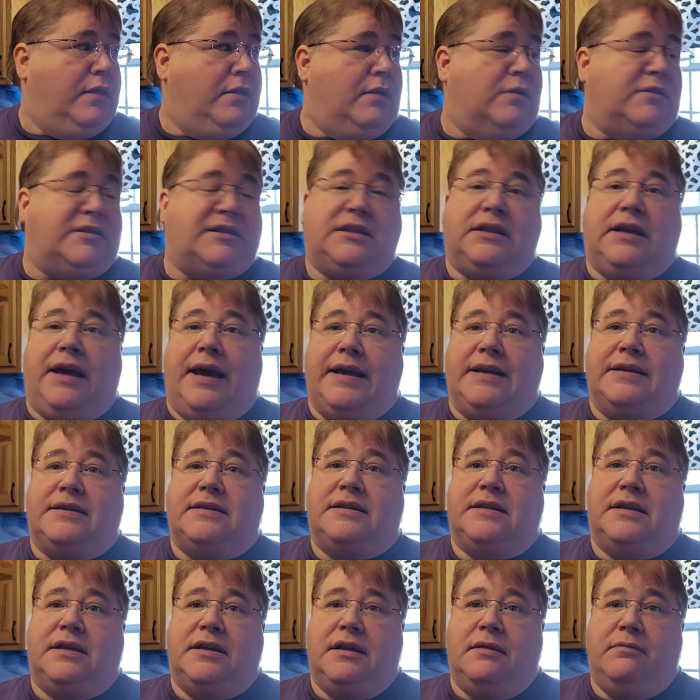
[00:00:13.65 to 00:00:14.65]
the
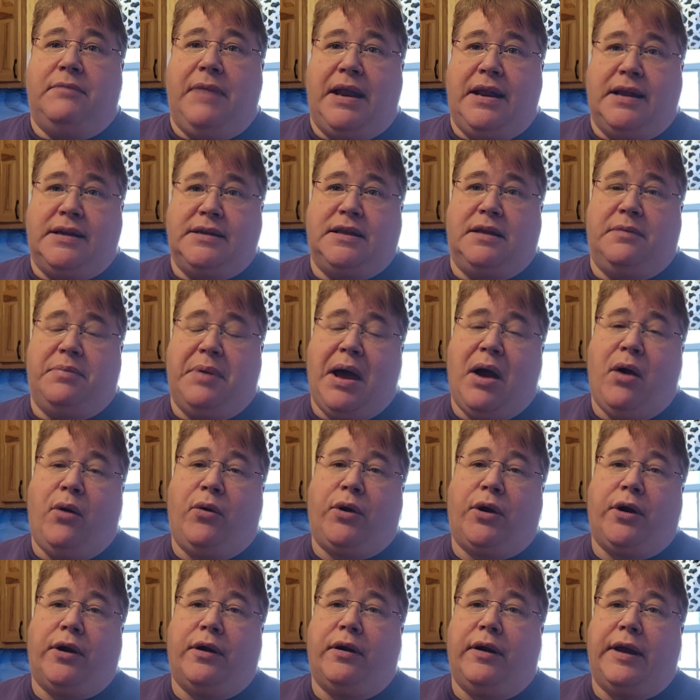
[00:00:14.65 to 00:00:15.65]
sliced made into the
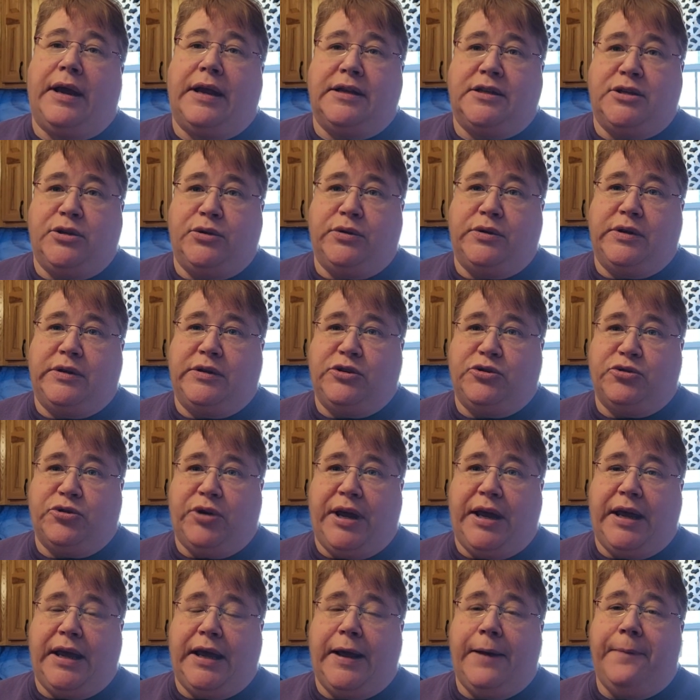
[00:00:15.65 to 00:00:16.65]
powder into a
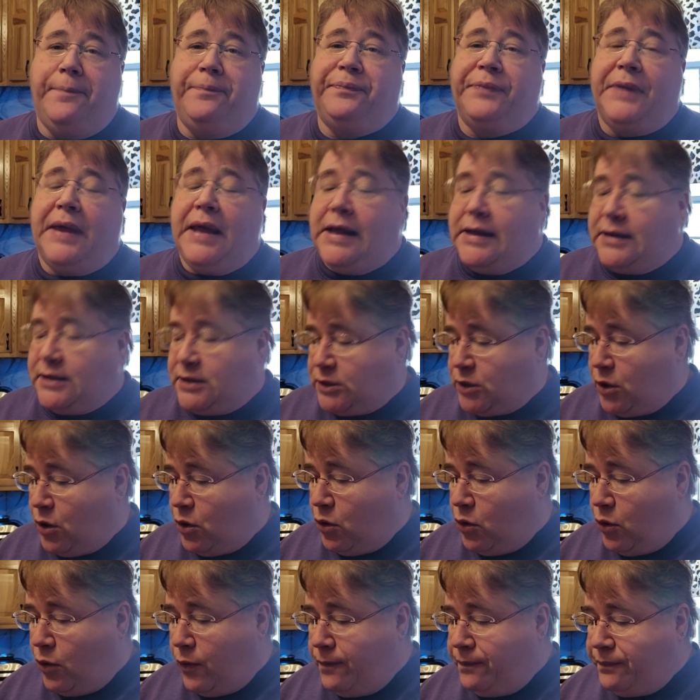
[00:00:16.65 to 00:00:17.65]
drink.
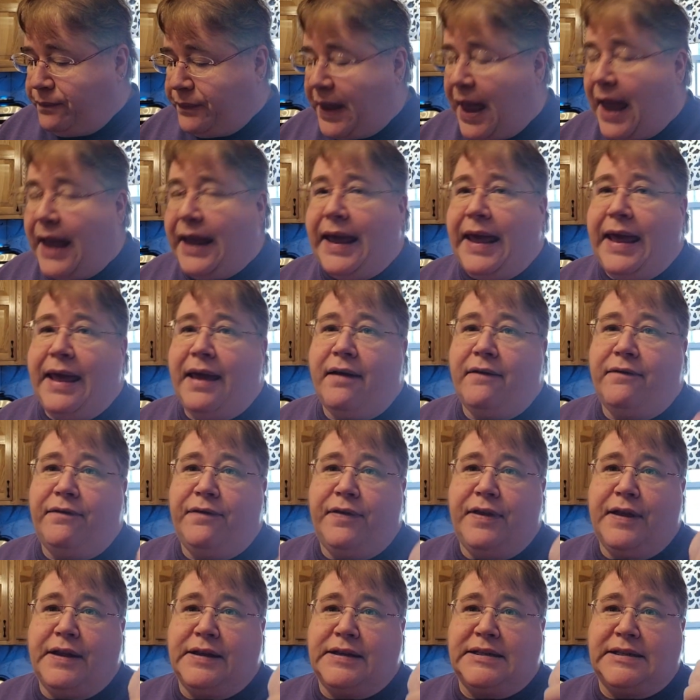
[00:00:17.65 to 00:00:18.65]
So I
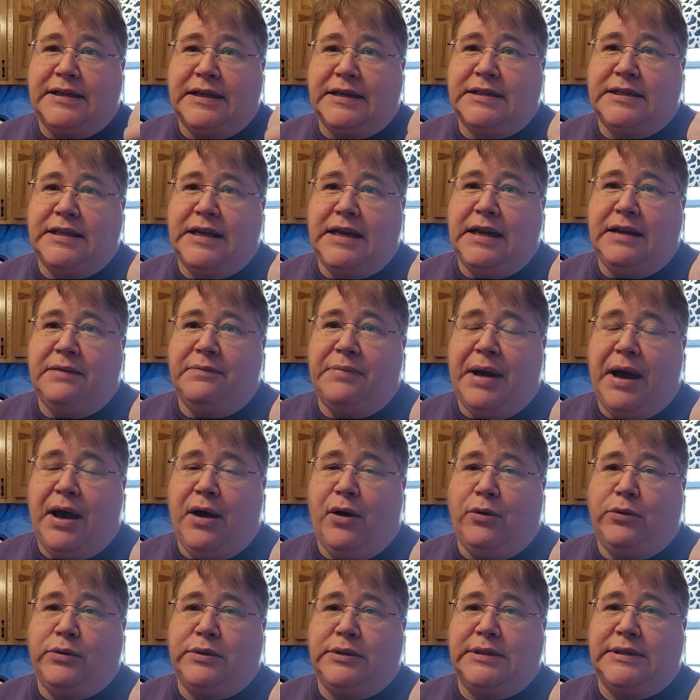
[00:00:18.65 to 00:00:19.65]
have the 16
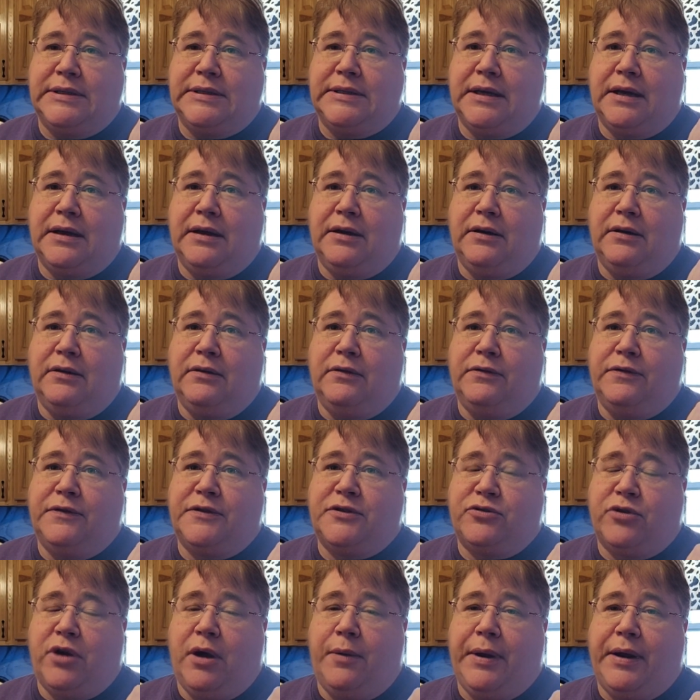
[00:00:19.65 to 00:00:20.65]
pounds of
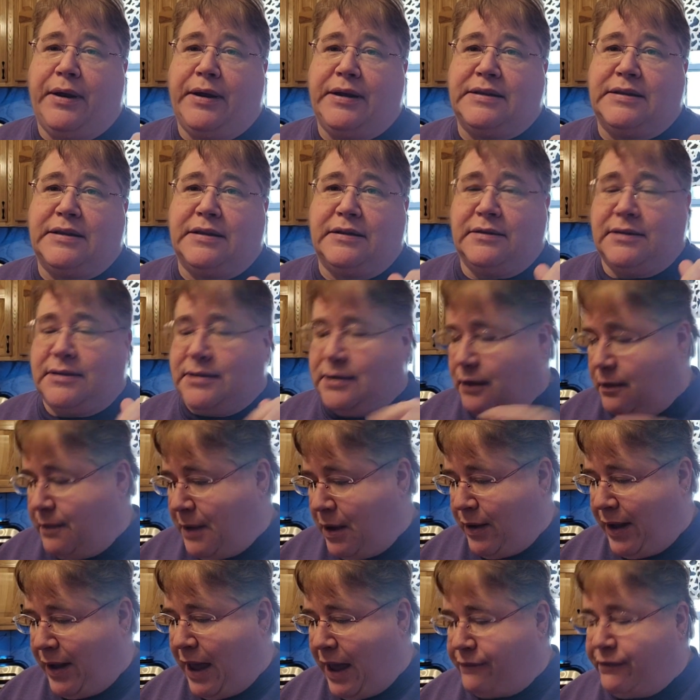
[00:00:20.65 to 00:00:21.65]
strawberries. There's still
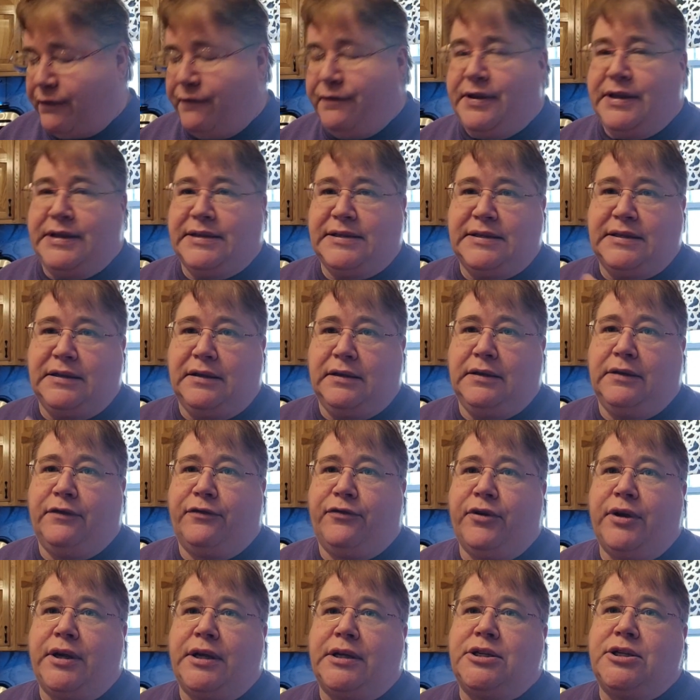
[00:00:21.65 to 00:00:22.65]
about half of this still in the
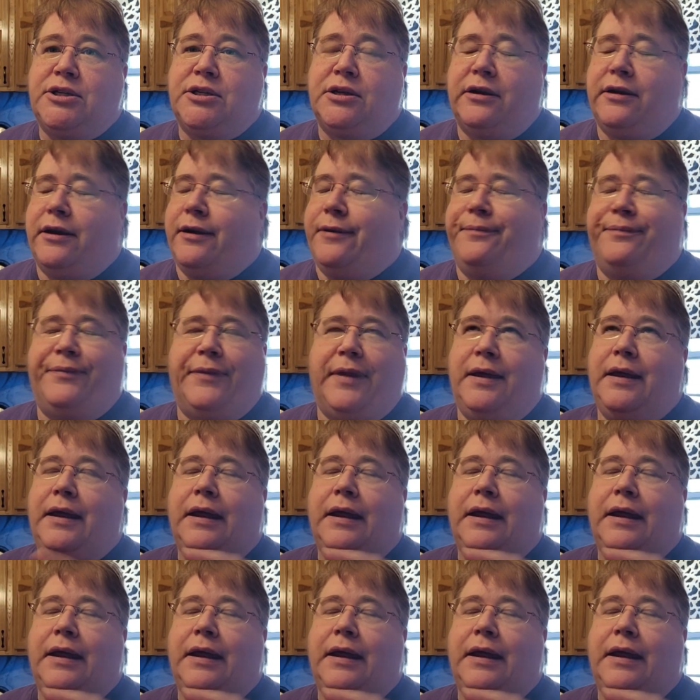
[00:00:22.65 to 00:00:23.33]
fridge, or